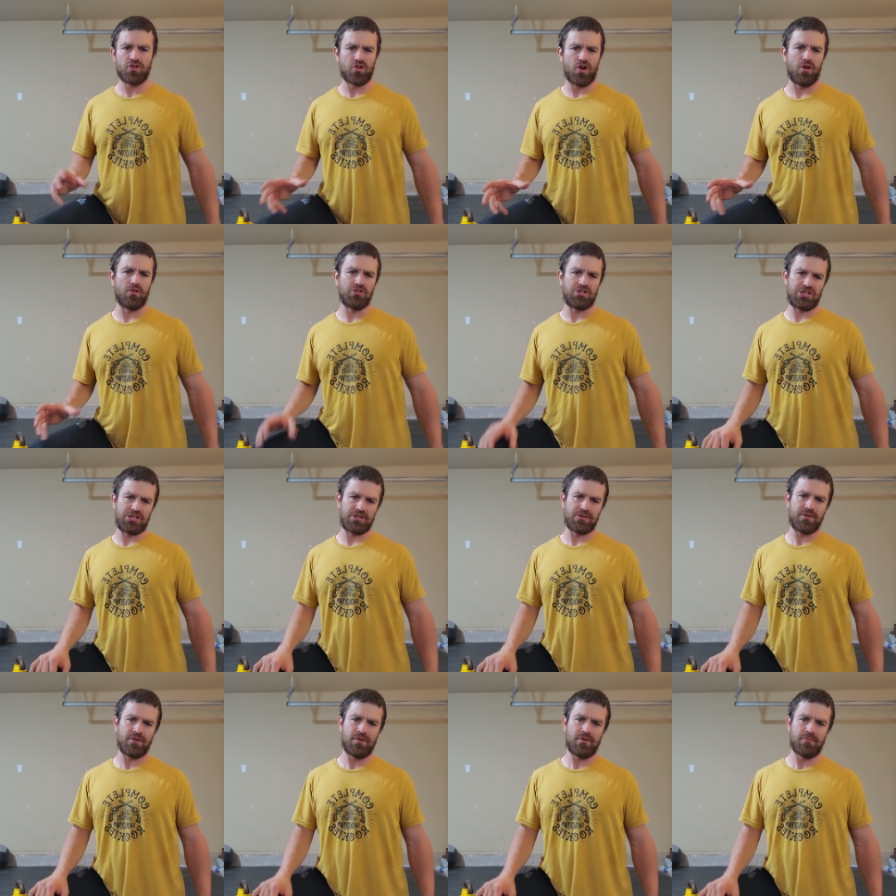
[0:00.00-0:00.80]

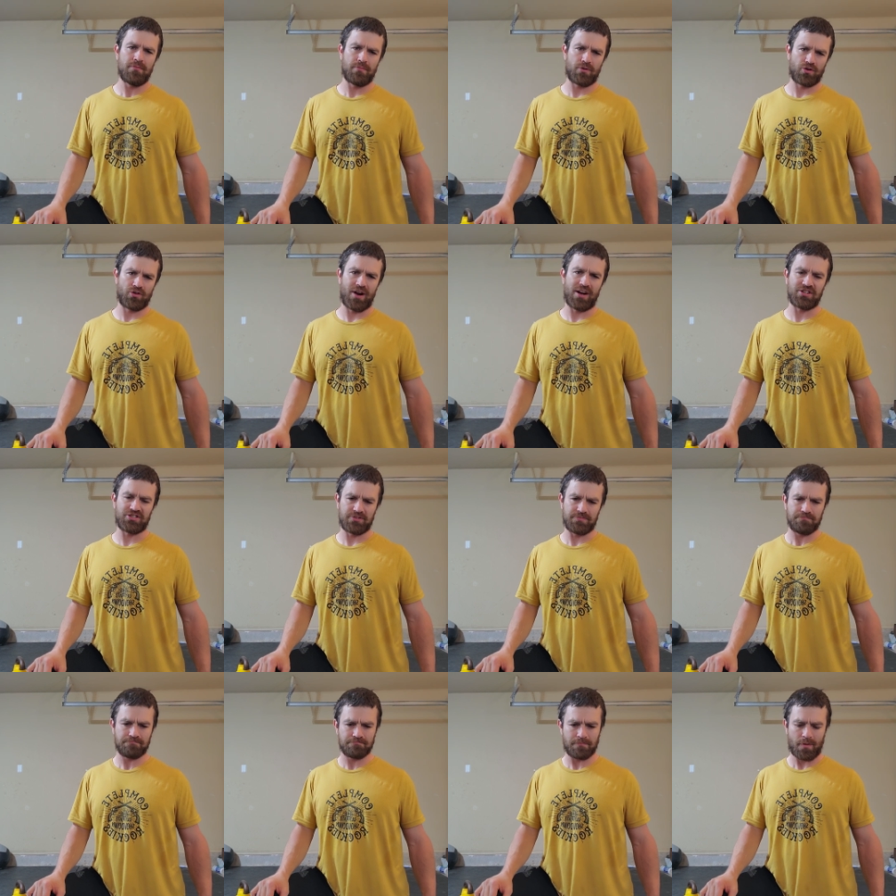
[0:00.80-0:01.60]
coaching progression.
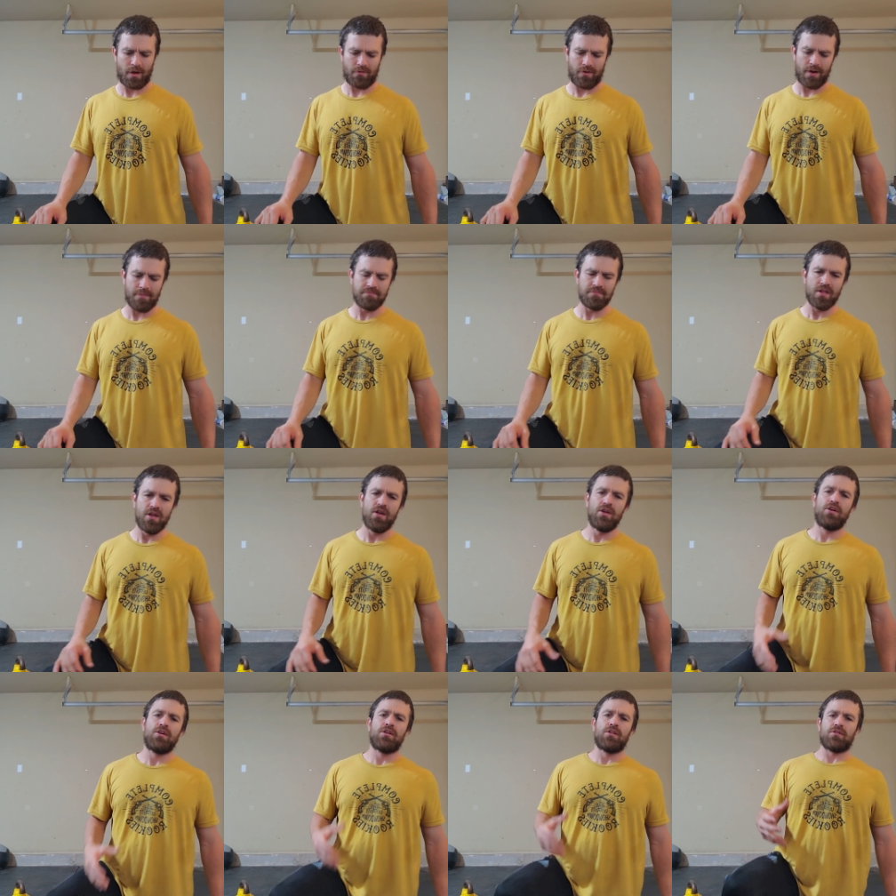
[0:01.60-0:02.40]
All right,
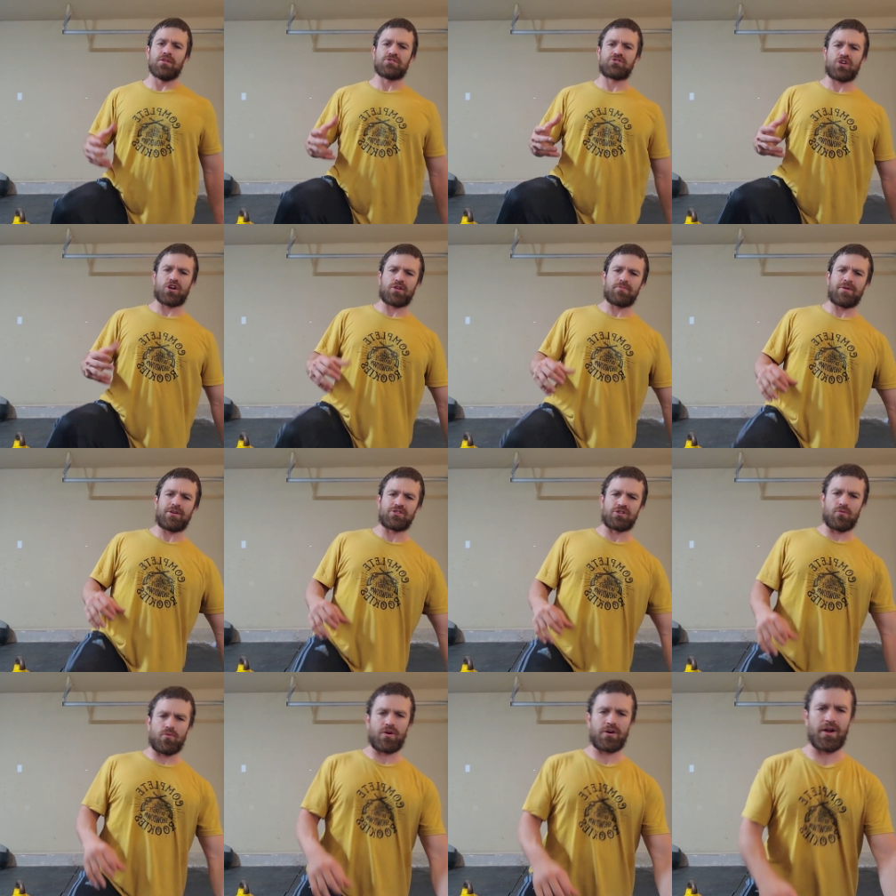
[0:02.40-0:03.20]
let's talk about
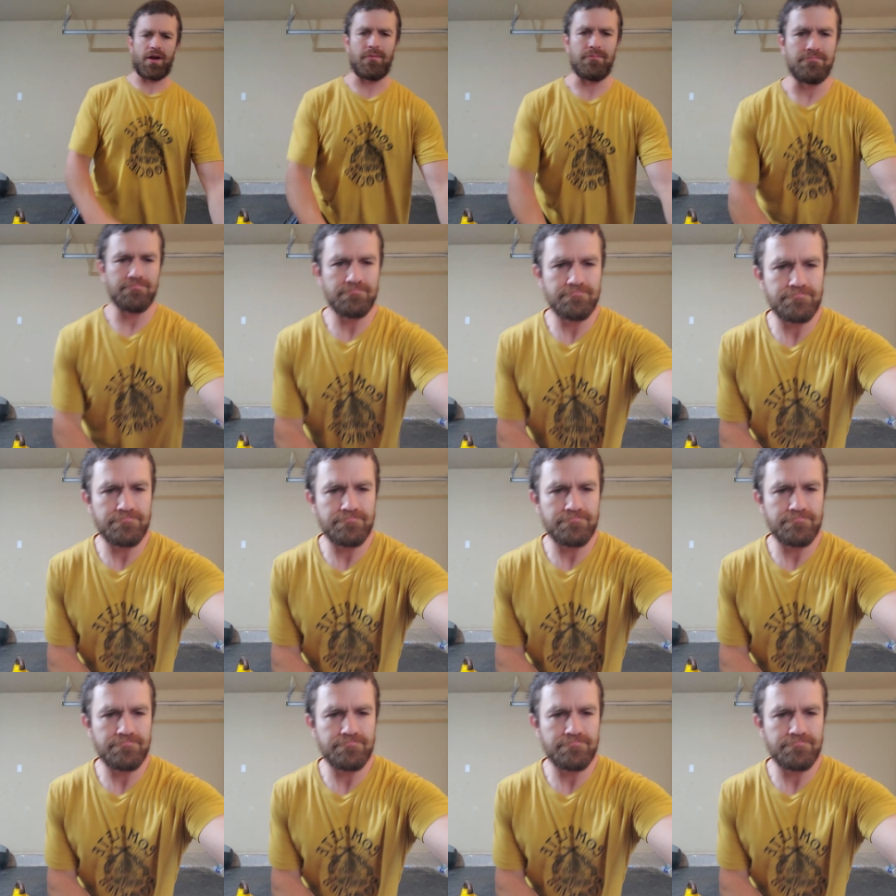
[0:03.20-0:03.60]
your workout.